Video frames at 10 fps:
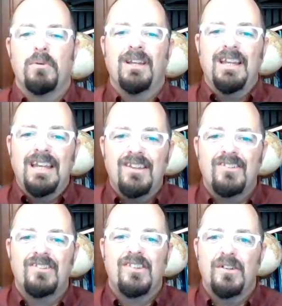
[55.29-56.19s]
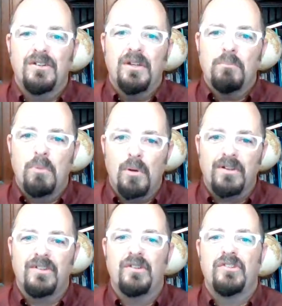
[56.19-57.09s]
but it is still
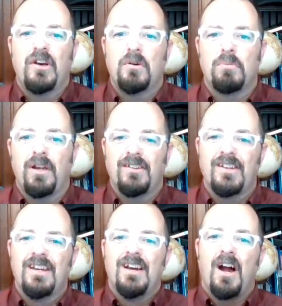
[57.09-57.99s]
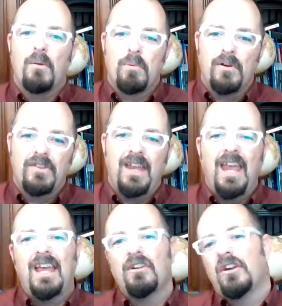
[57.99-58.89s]
important to celebrate our birthday
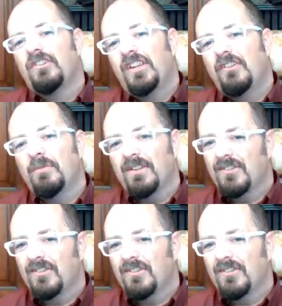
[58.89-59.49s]
and our achievements.